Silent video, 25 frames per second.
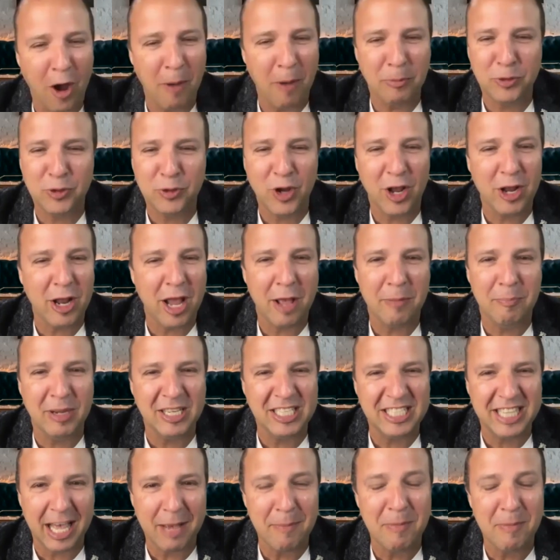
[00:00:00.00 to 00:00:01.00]
sure
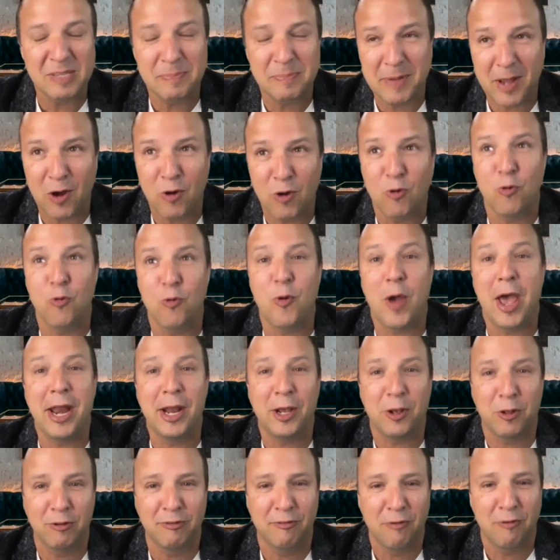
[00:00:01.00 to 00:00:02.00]
there must be a
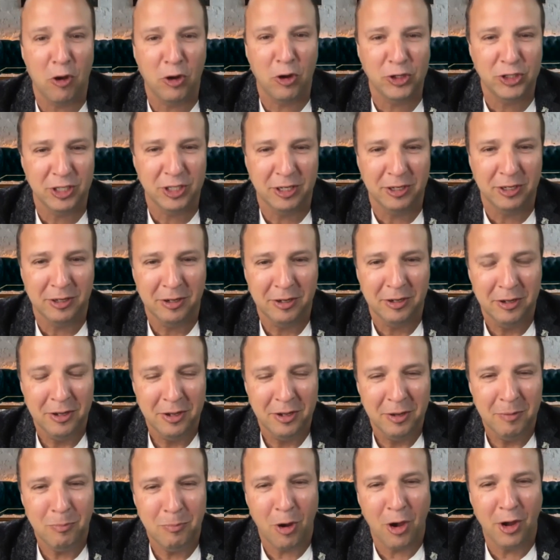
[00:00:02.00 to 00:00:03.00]
radical version,
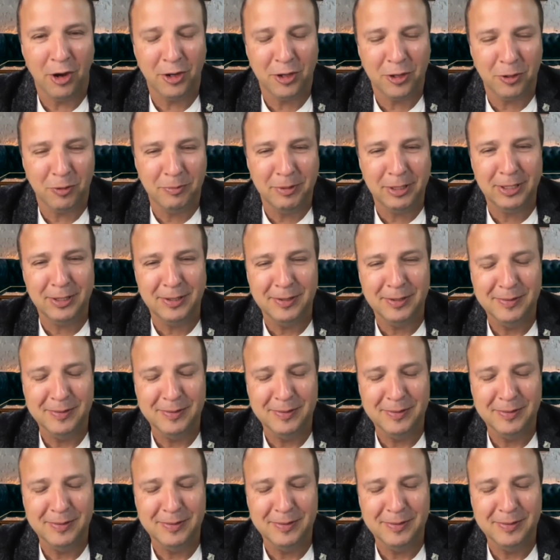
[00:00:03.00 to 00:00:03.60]
Barnacle Bill.